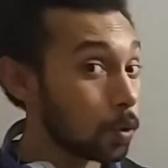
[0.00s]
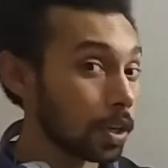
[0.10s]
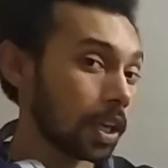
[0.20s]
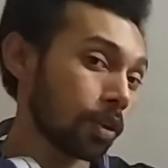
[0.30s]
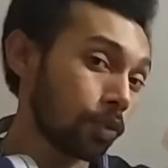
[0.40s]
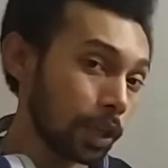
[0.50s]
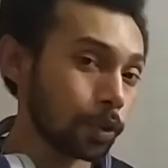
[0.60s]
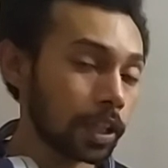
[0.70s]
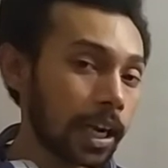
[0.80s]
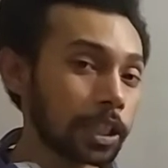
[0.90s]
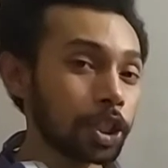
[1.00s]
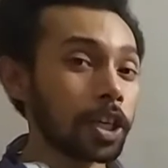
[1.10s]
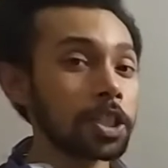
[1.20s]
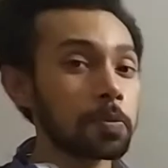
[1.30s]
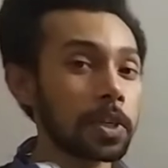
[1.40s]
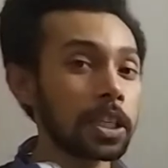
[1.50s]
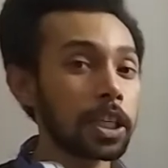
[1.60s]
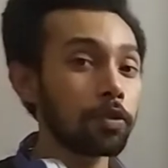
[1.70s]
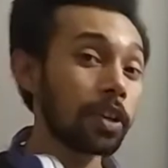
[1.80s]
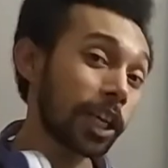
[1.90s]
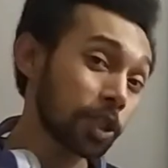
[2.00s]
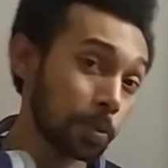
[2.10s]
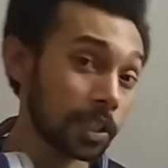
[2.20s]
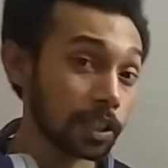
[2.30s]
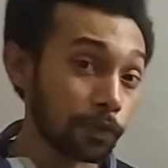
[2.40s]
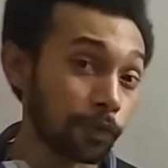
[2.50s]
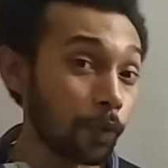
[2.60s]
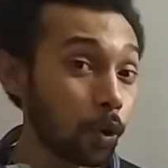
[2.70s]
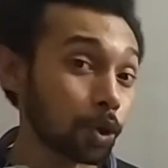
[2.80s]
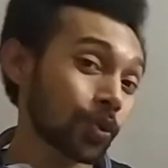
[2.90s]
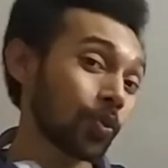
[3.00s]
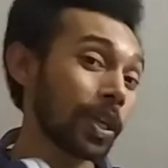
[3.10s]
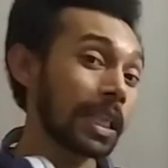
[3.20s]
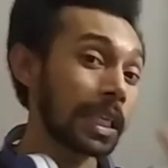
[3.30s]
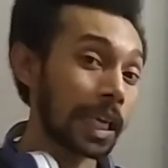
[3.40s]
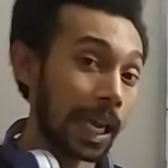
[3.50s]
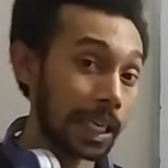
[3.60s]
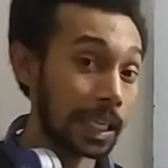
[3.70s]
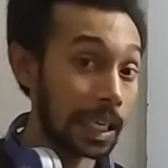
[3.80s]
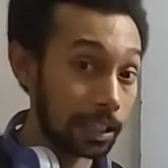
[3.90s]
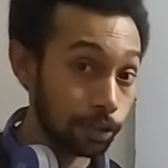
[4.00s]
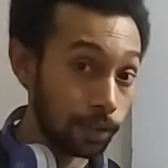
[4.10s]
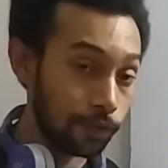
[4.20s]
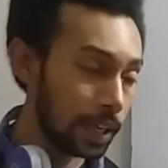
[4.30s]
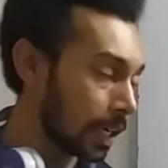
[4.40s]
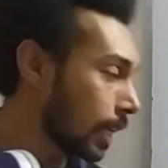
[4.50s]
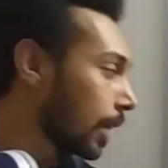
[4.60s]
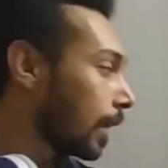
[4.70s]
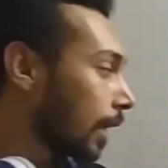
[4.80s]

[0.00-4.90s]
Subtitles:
okay, we know that charged particle will experience a force within an electric field.